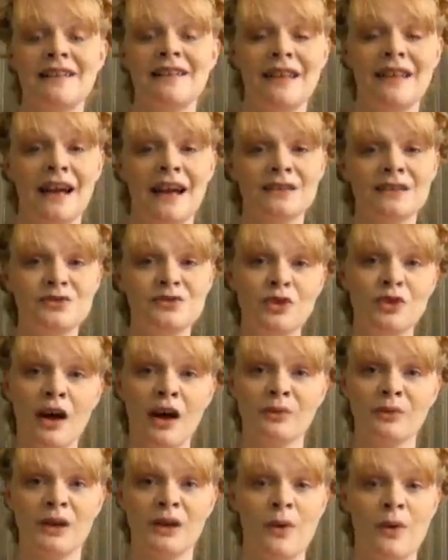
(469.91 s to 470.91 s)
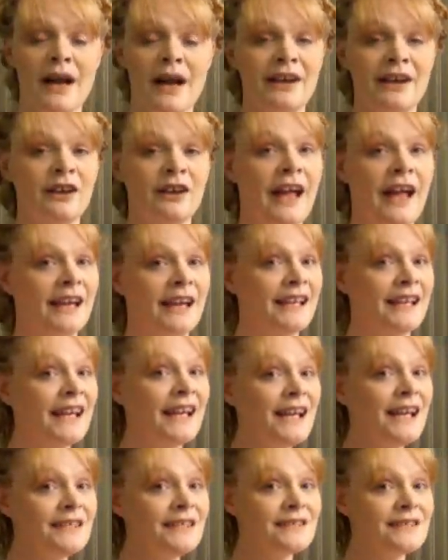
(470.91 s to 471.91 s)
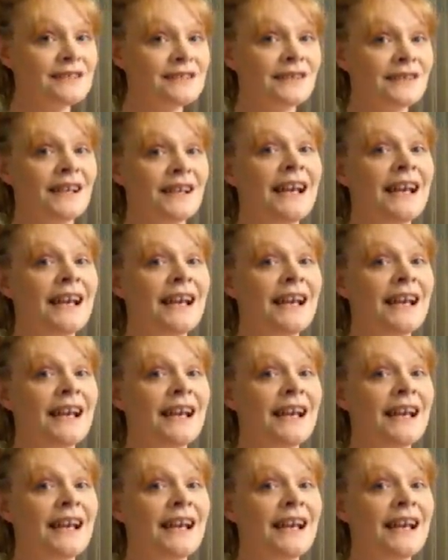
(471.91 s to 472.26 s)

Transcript: that do not require any heat